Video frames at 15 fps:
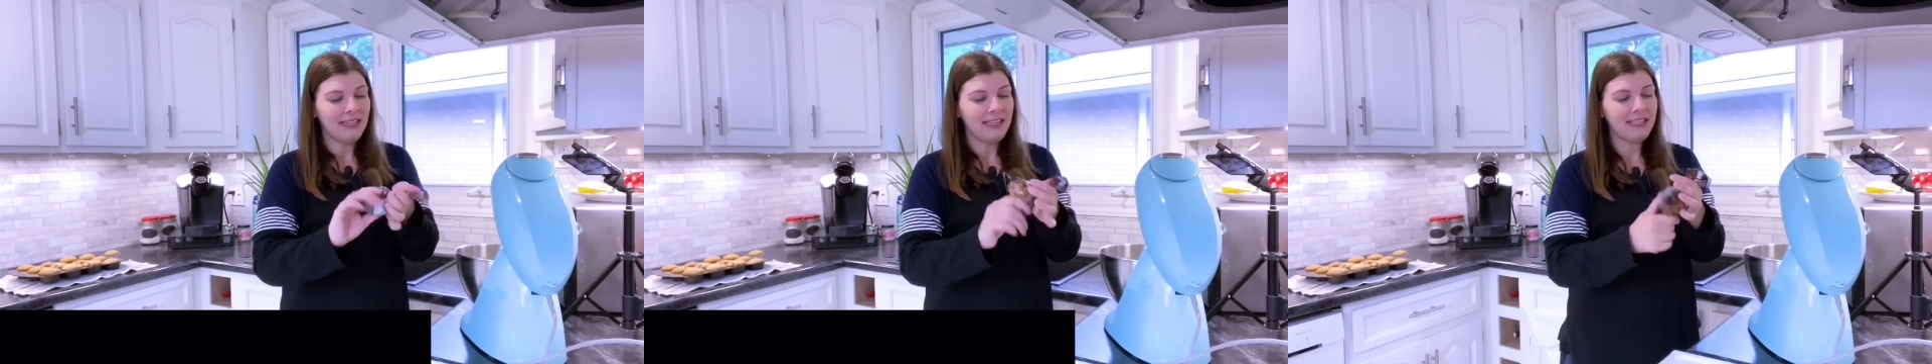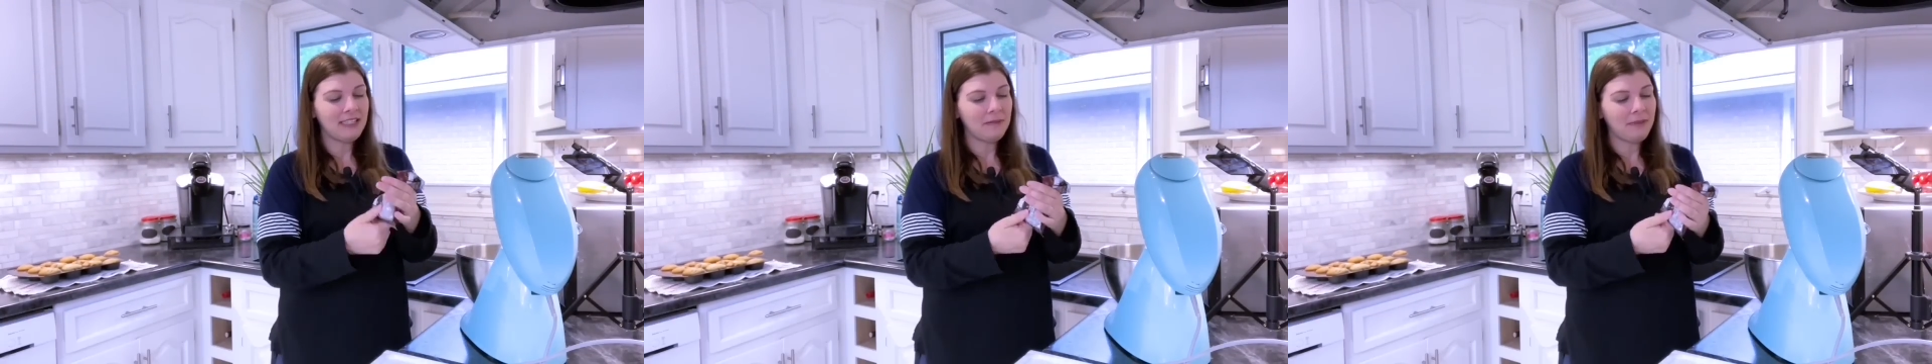
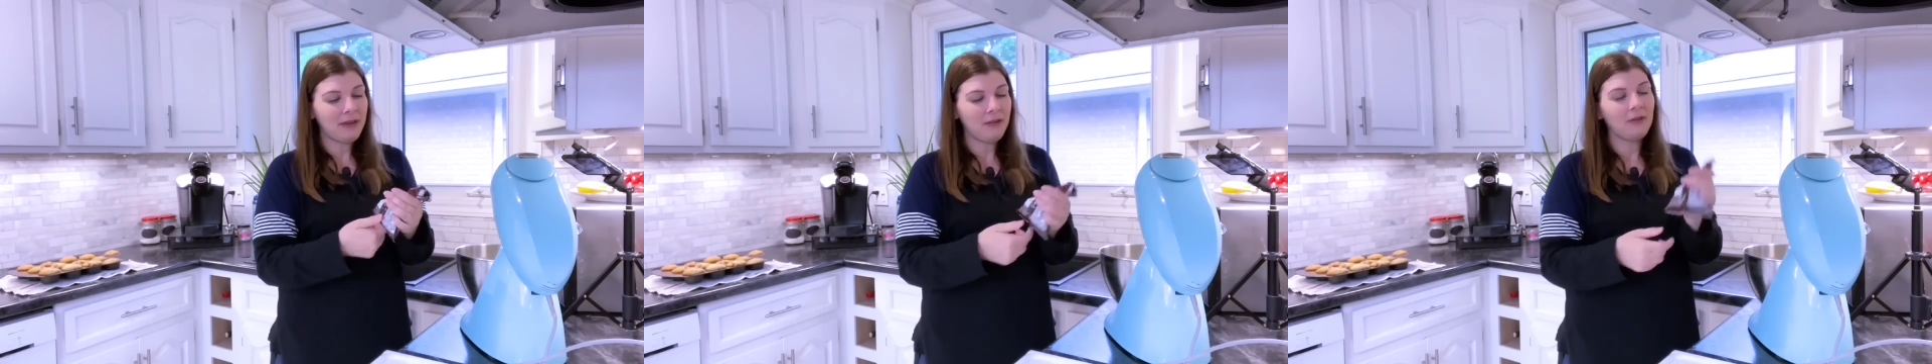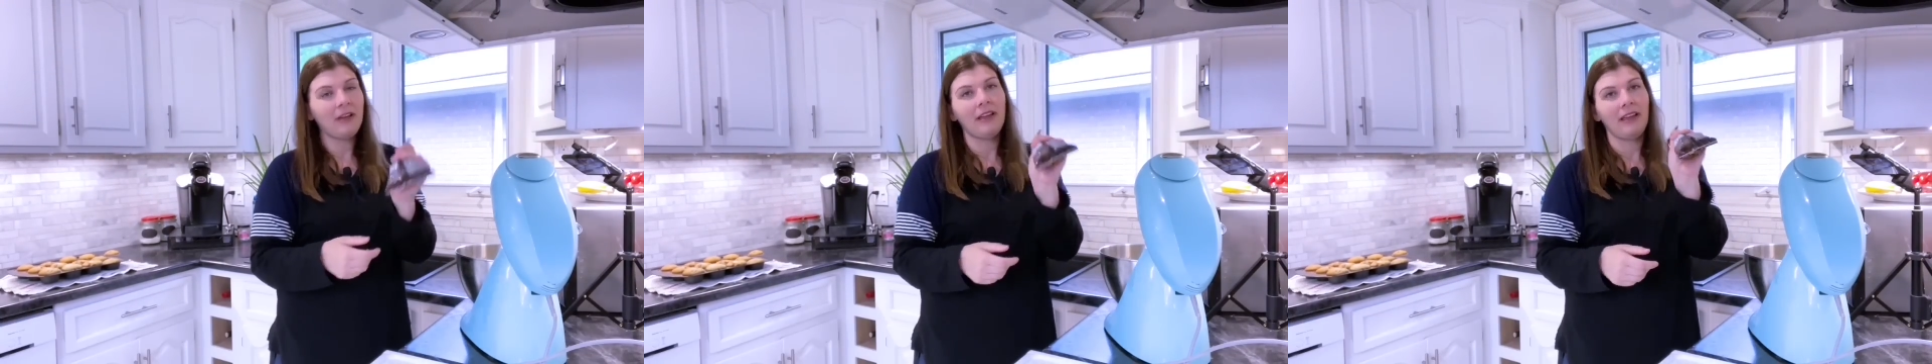it's
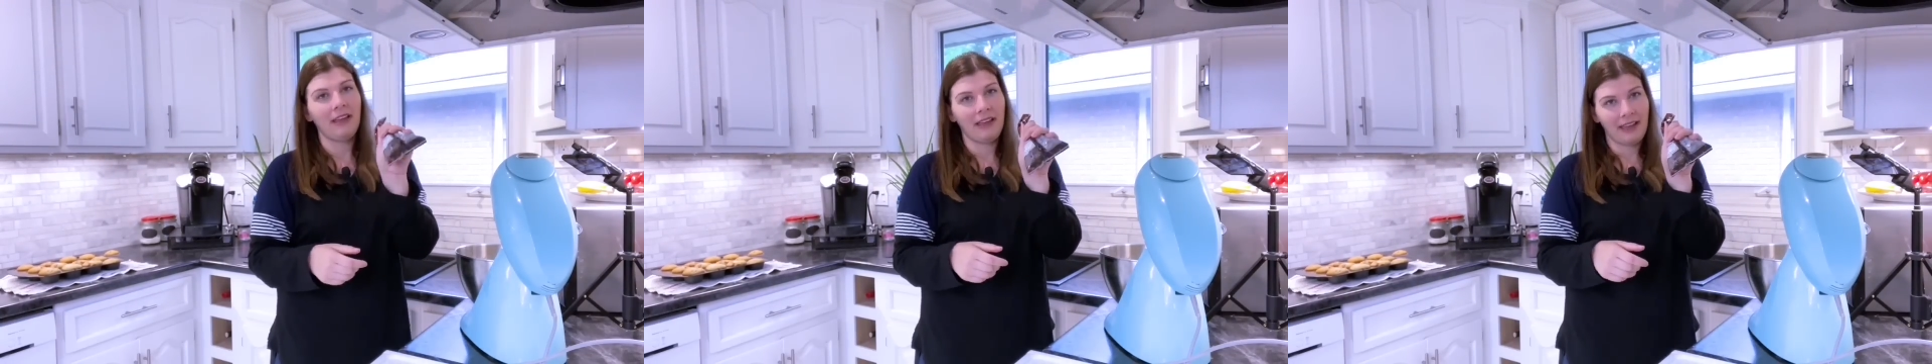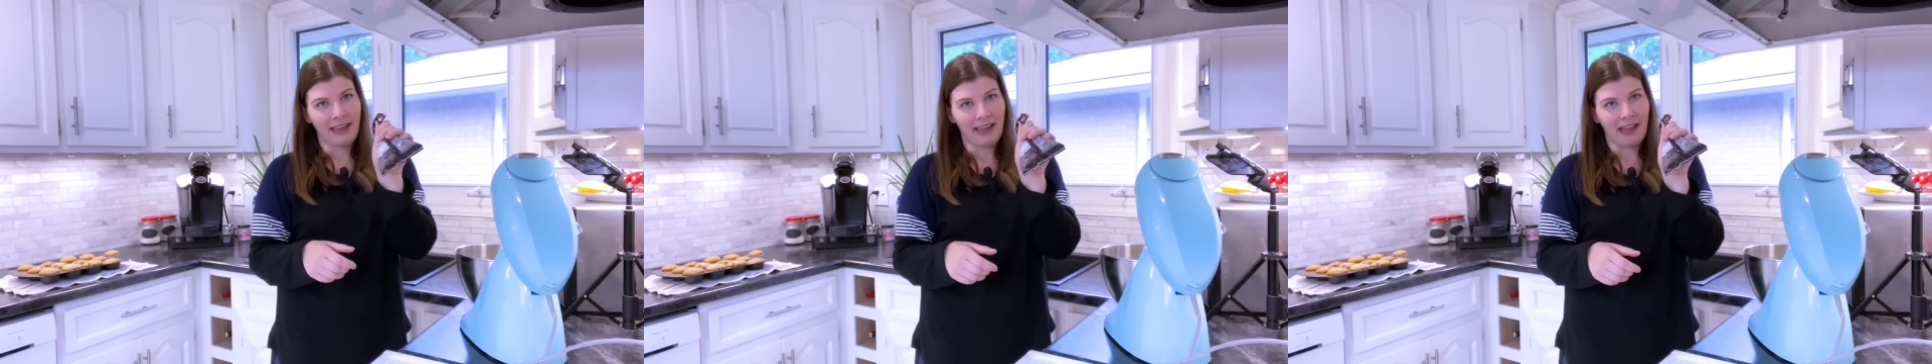about
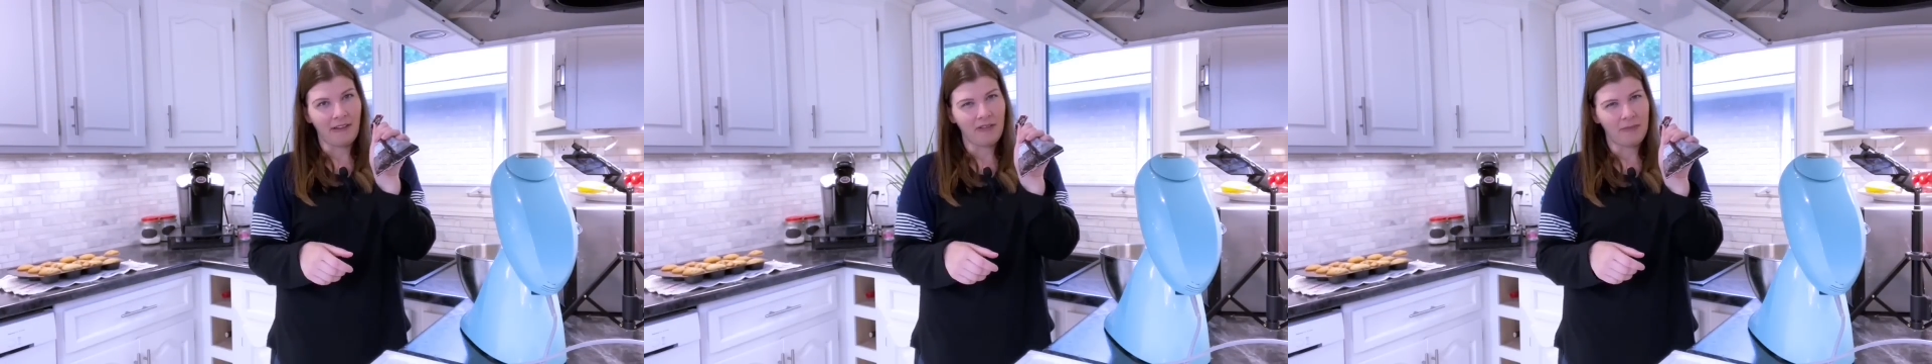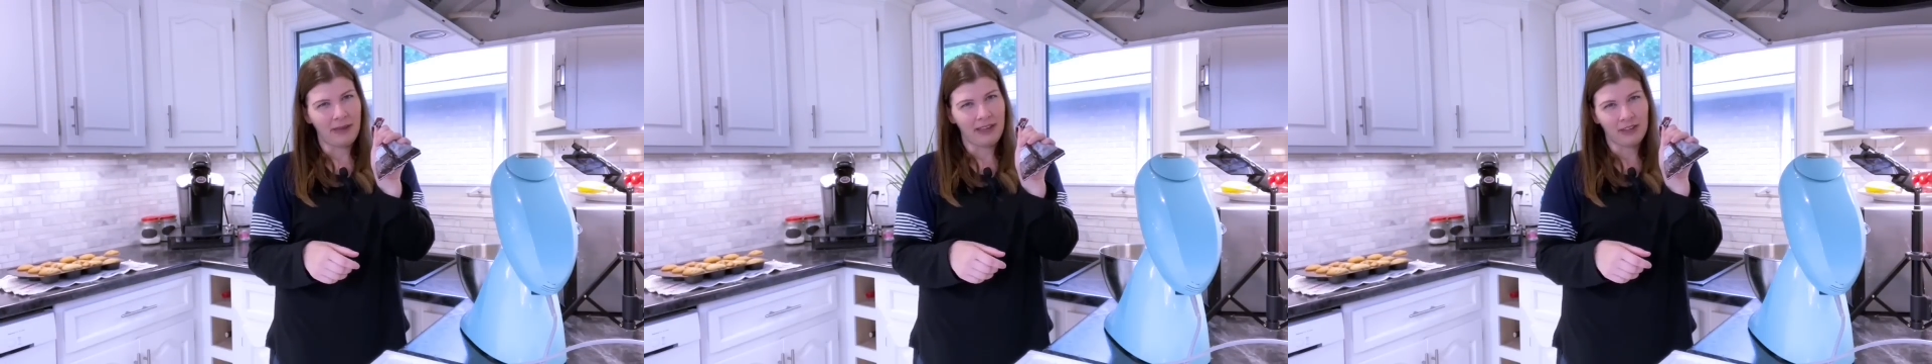a
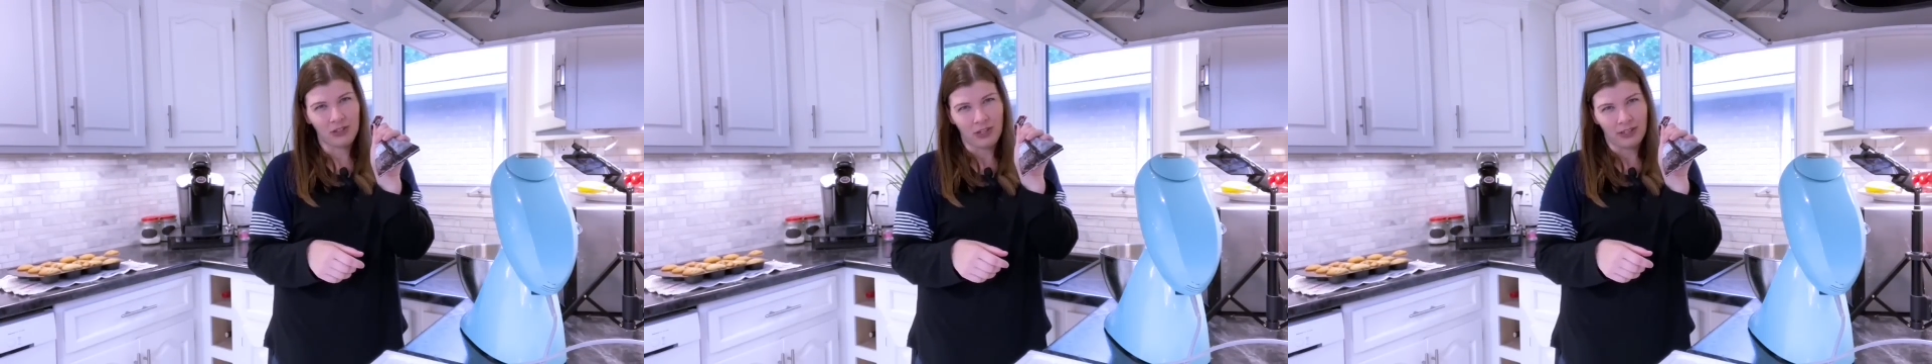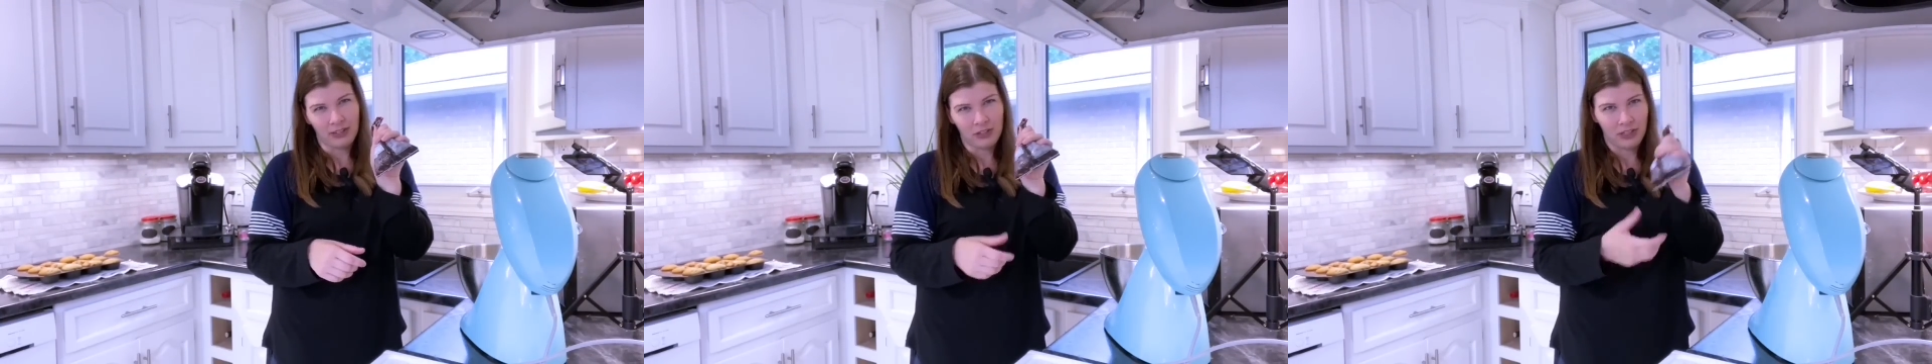half a bag of
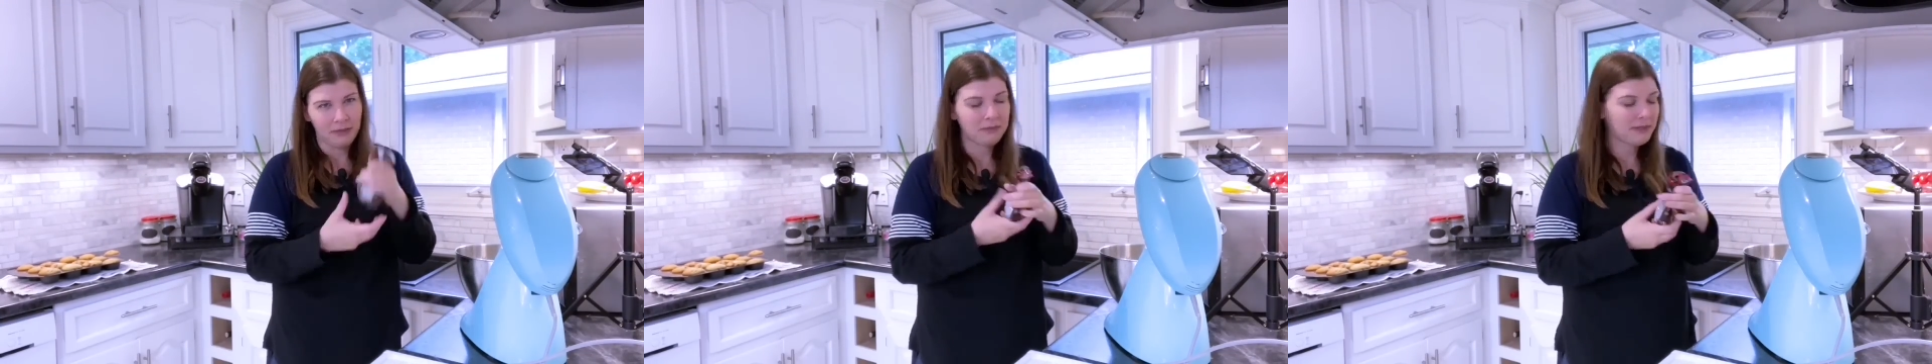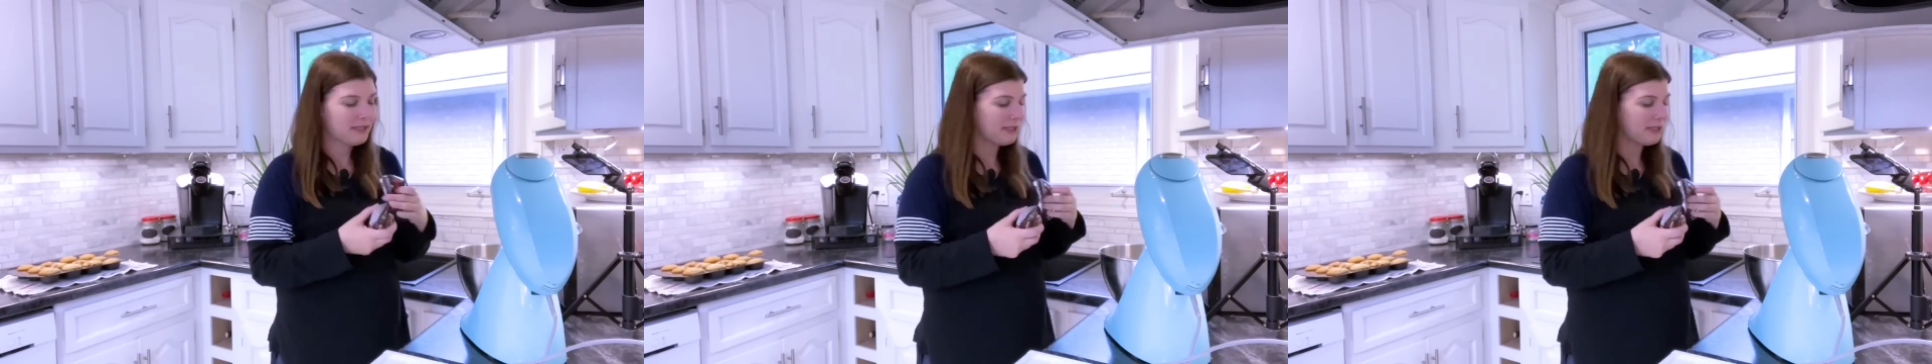chocolate chips